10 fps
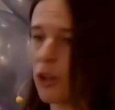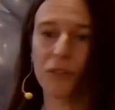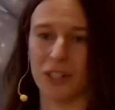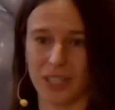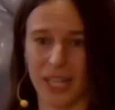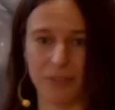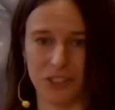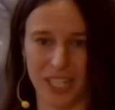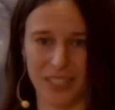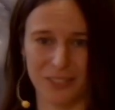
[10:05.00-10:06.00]
of our lives
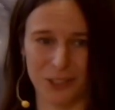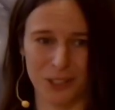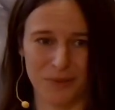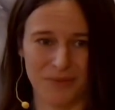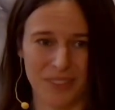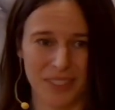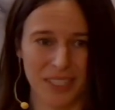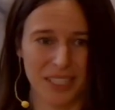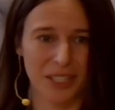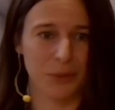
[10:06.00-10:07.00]
changed.
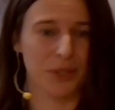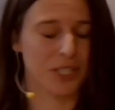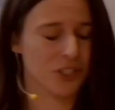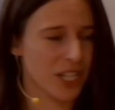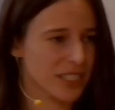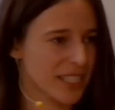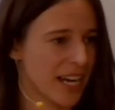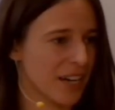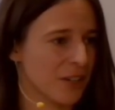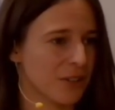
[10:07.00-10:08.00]
With the
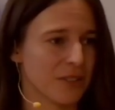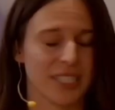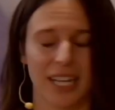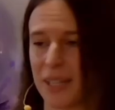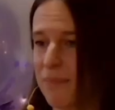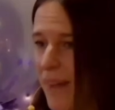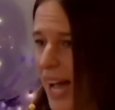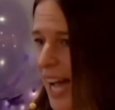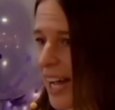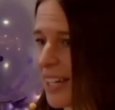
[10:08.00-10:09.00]
shutdowns and the
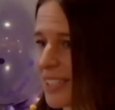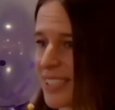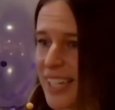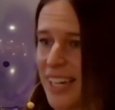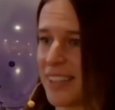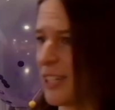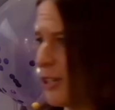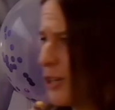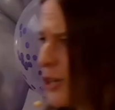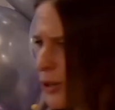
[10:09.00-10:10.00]
masks and the
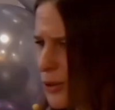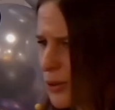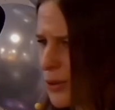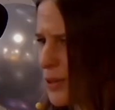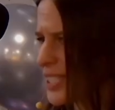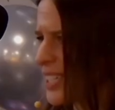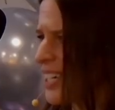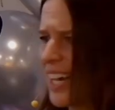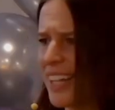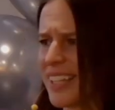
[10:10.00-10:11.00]
news and the